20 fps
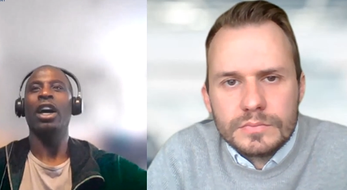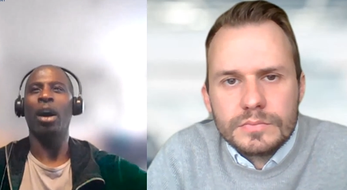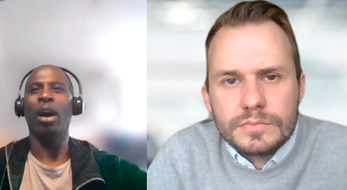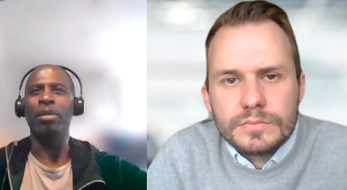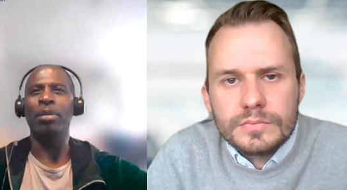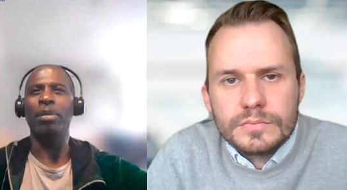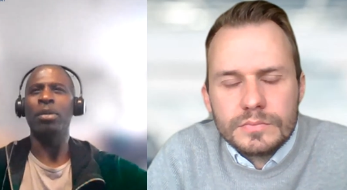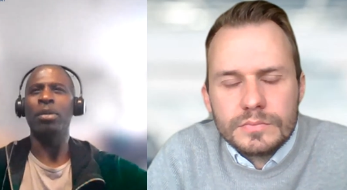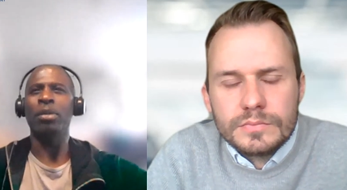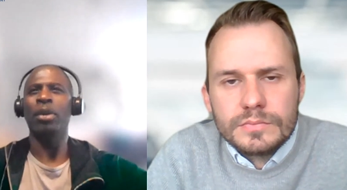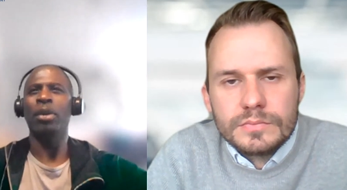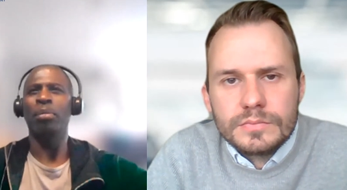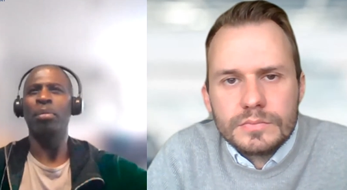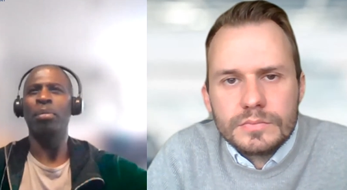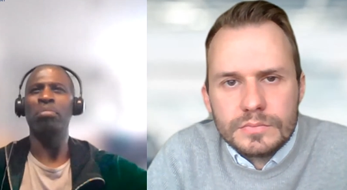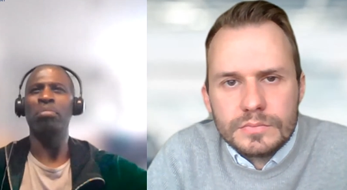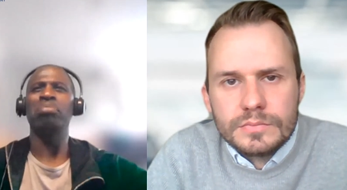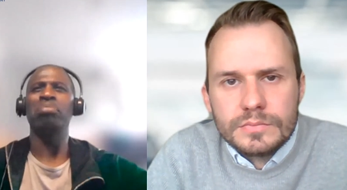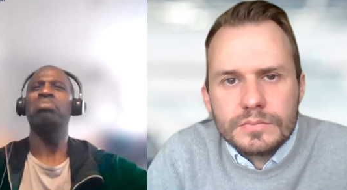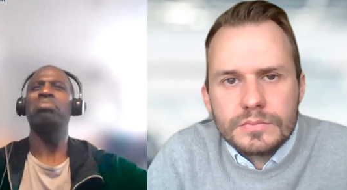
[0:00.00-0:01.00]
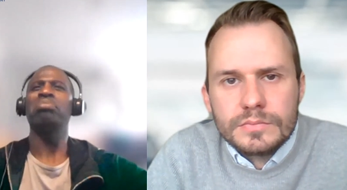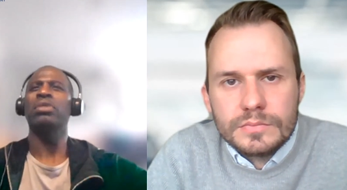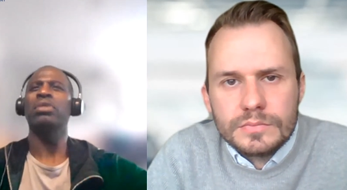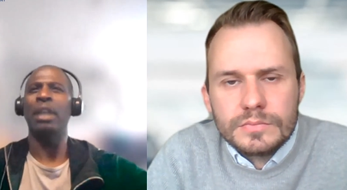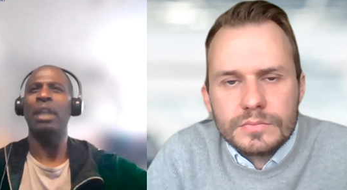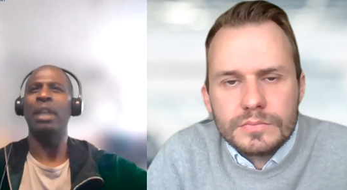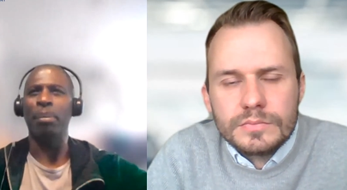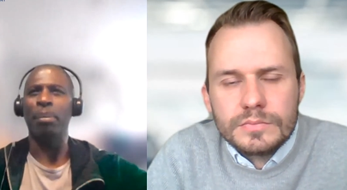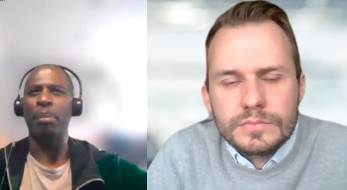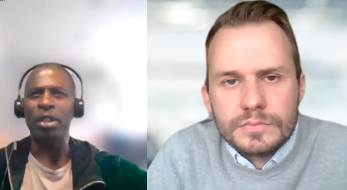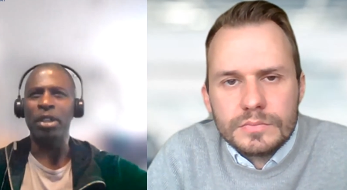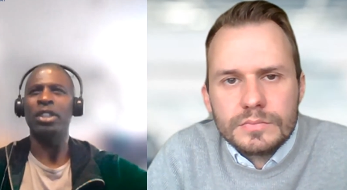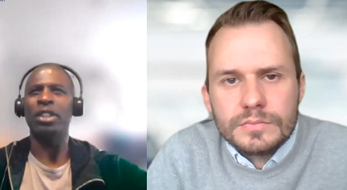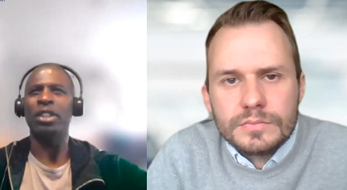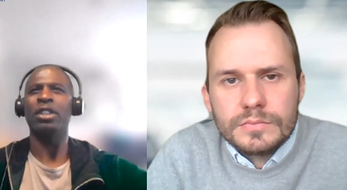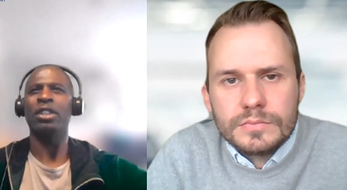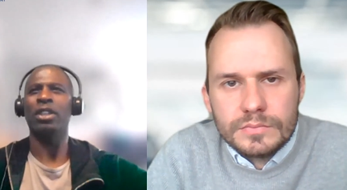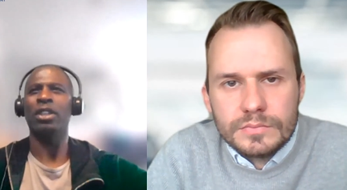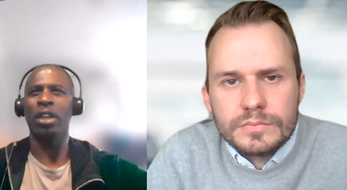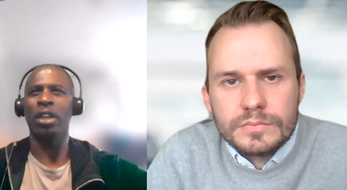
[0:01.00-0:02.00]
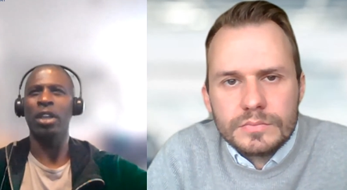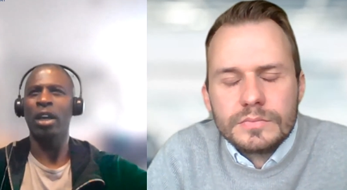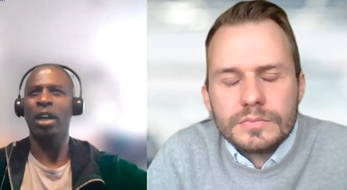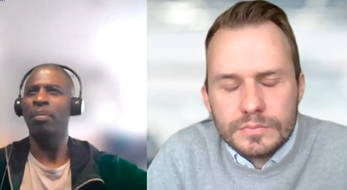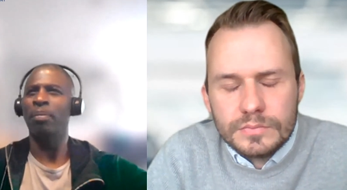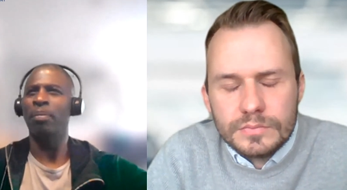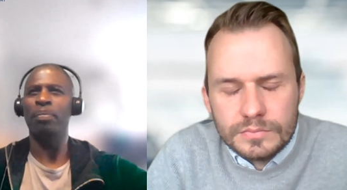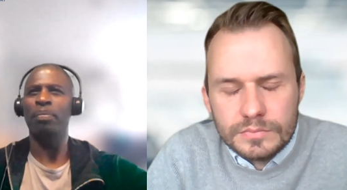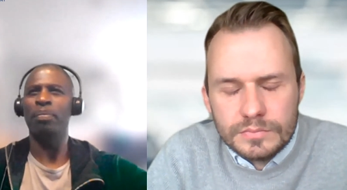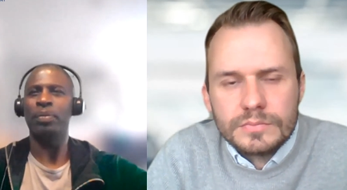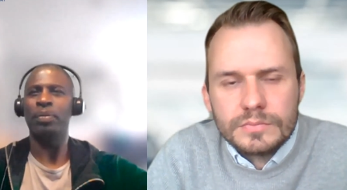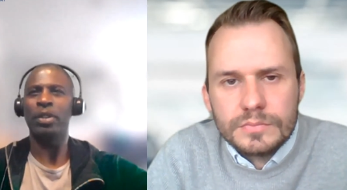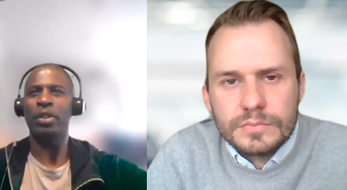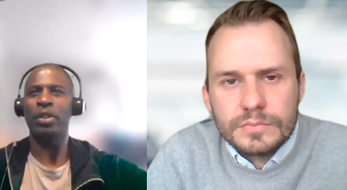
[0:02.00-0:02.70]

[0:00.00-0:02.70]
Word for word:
Speaker 1: optimum temperature t- um,